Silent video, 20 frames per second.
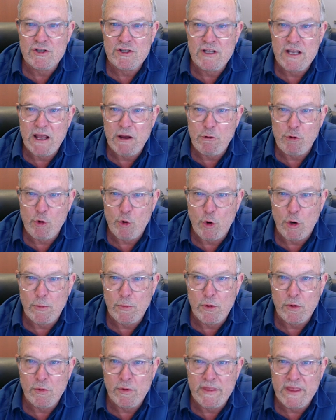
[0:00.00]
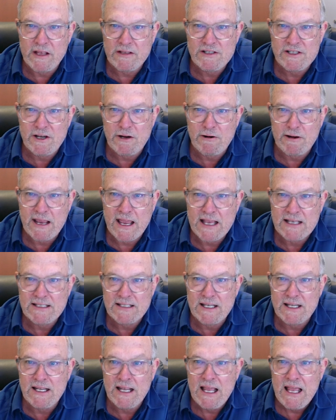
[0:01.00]
now normal without stearic
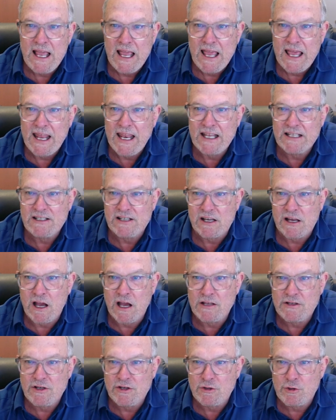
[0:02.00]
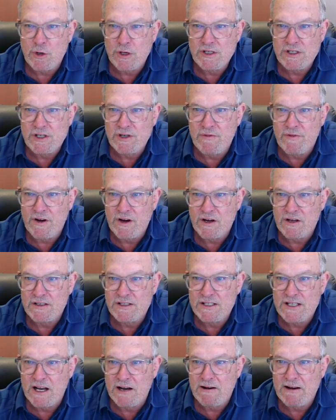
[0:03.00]
acid. And as the concentration of
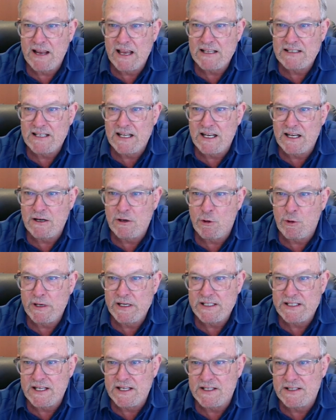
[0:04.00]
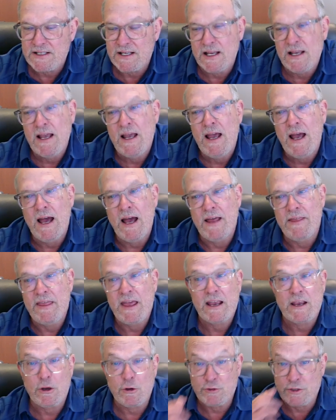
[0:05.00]
stearic acid increases, uh,
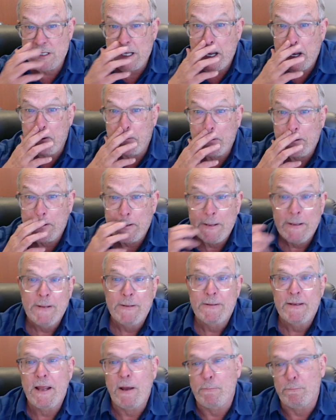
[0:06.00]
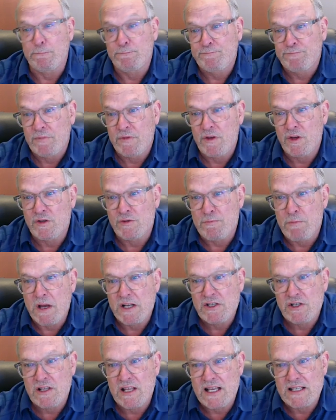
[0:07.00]
that goes down. Now, there's
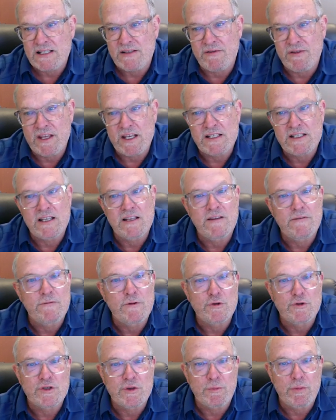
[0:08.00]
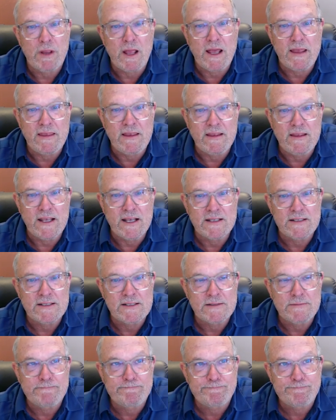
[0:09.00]
much less of this in the food supply than
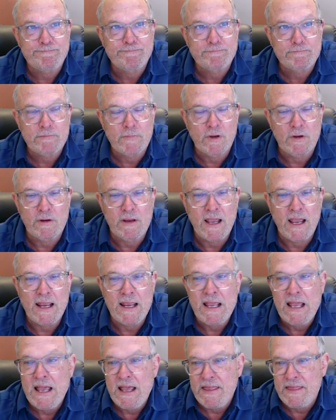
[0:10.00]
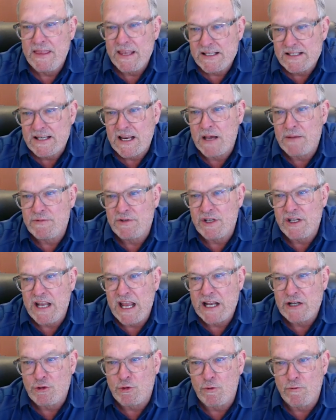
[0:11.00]
this. Okay, this comes in
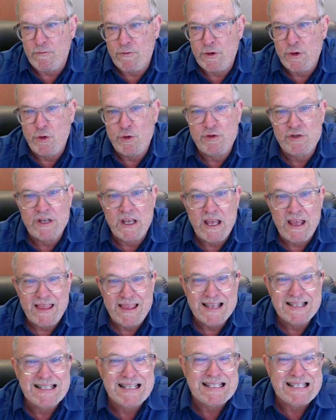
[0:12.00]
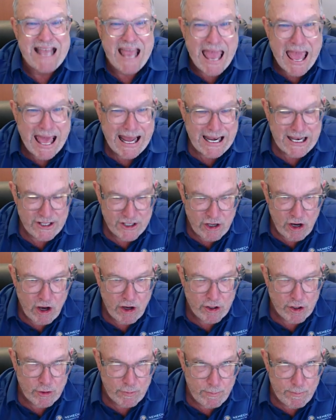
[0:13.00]
natural foods. This is added to all
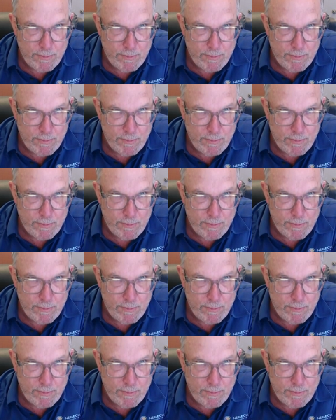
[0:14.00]
your